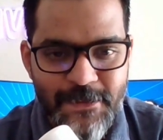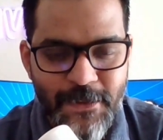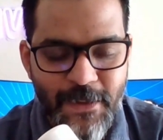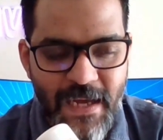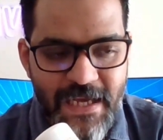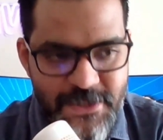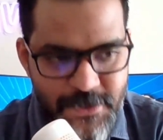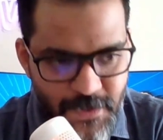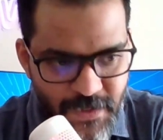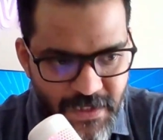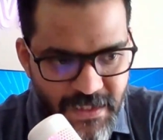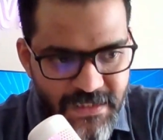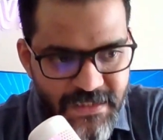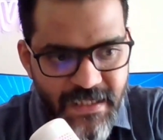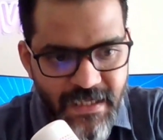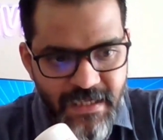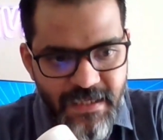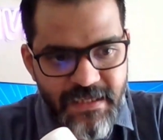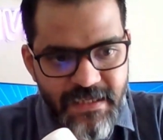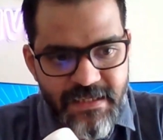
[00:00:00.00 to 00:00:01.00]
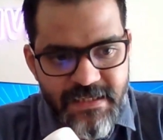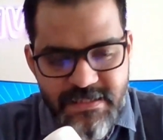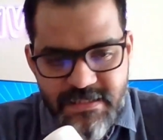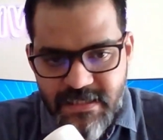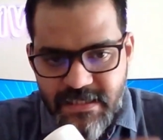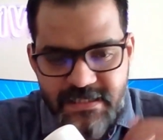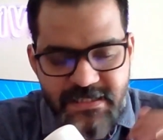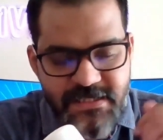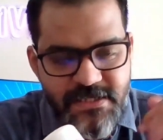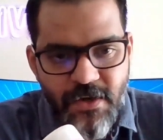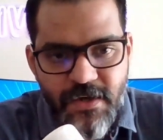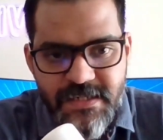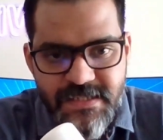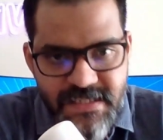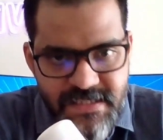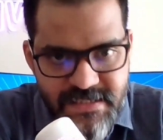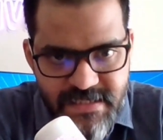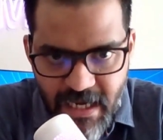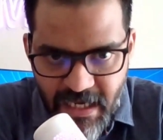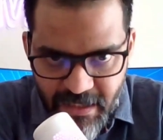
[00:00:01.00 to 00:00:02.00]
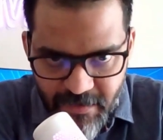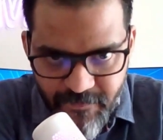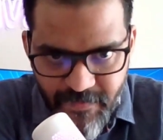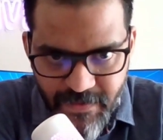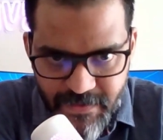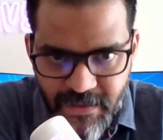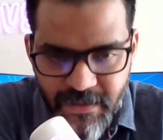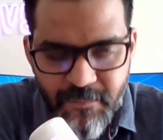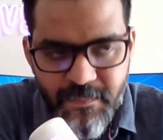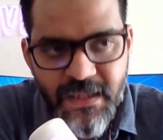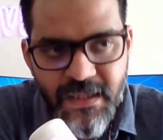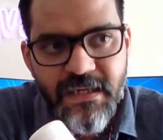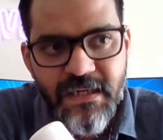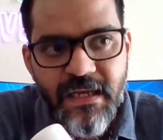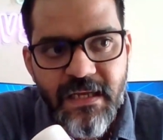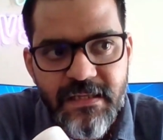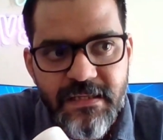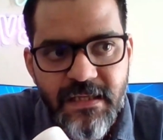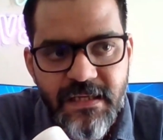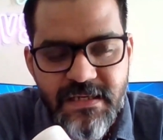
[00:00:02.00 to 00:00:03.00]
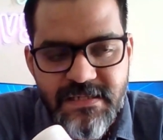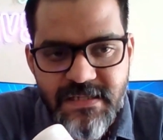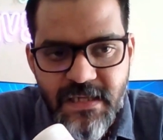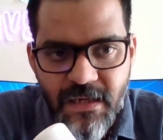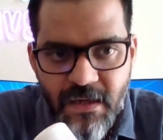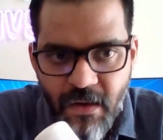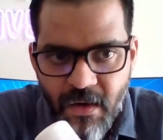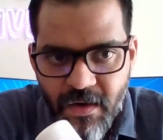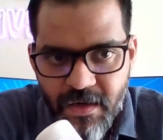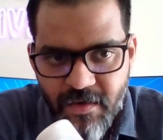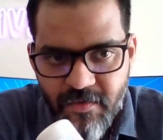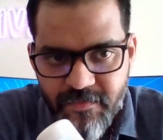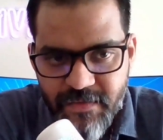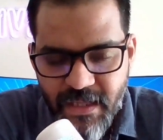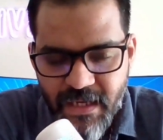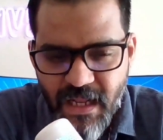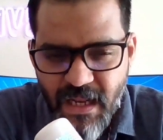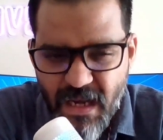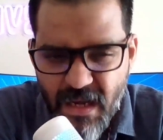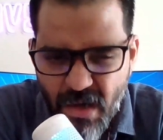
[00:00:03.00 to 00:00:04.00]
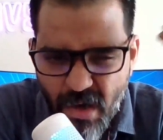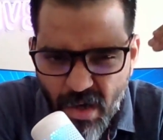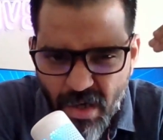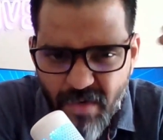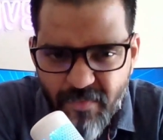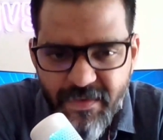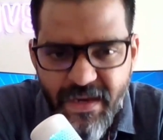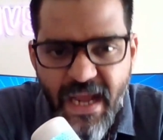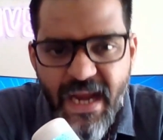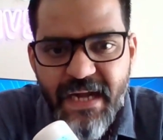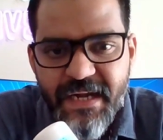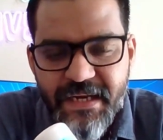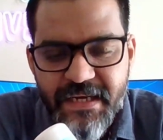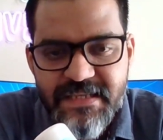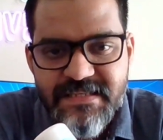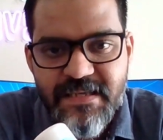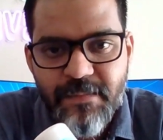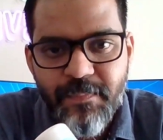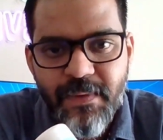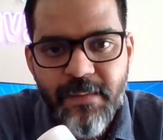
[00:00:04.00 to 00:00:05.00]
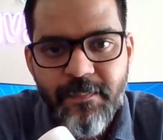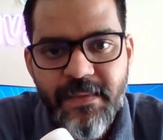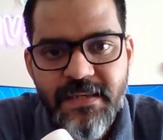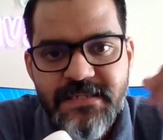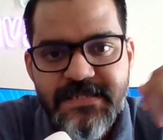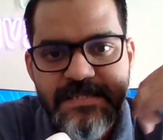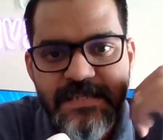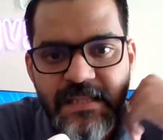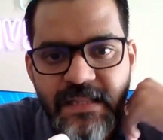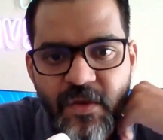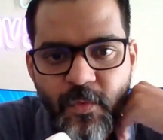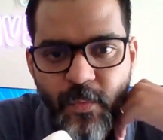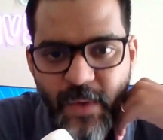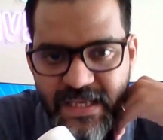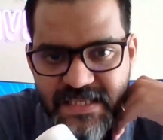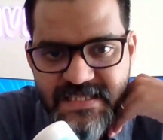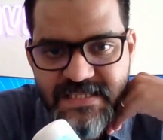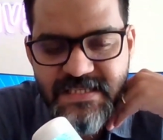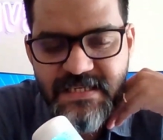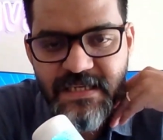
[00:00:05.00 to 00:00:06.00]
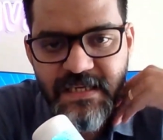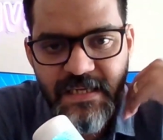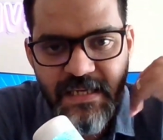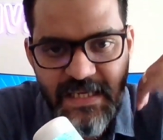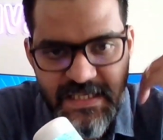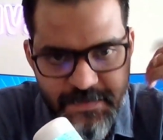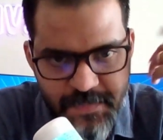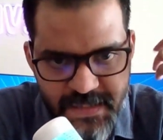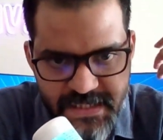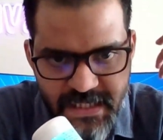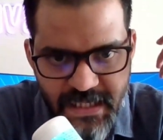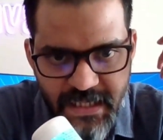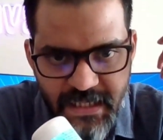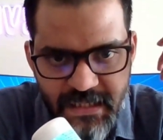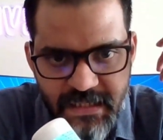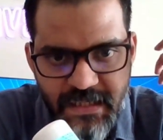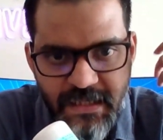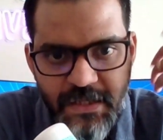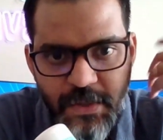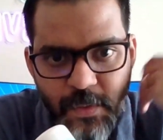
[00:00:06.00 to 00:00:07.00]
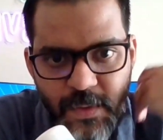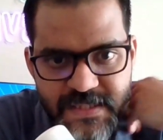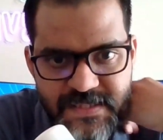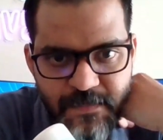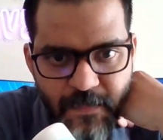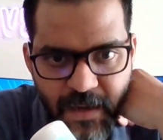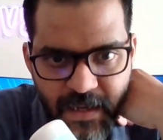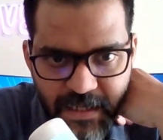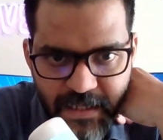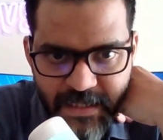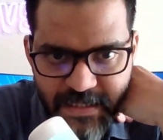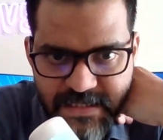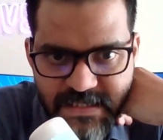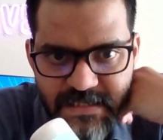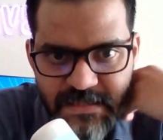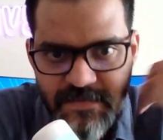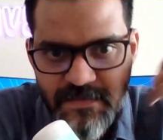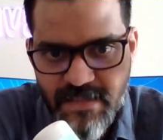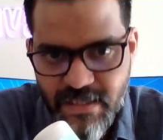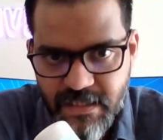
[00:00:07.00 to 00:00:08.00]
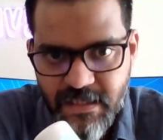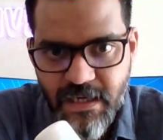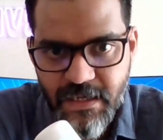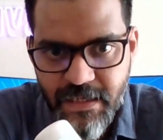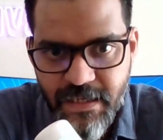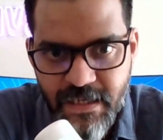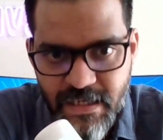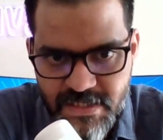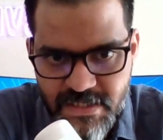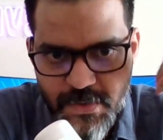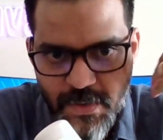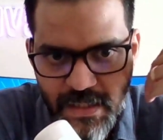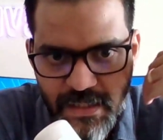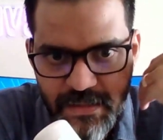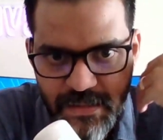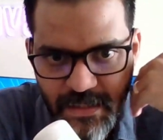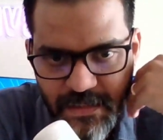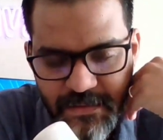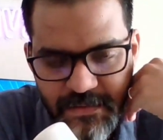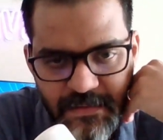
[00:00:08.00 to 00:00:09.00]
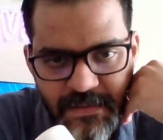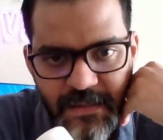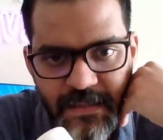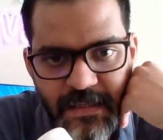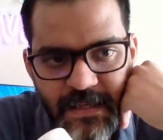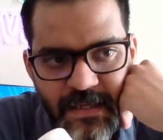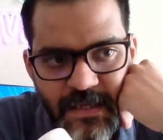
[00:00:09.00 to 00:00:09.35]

So ashwagandha, it's it's not just Ayurveda, but there is a lot of there are a lot of dietary supplements in the West, especially in the US markets, that contain ashwagandha,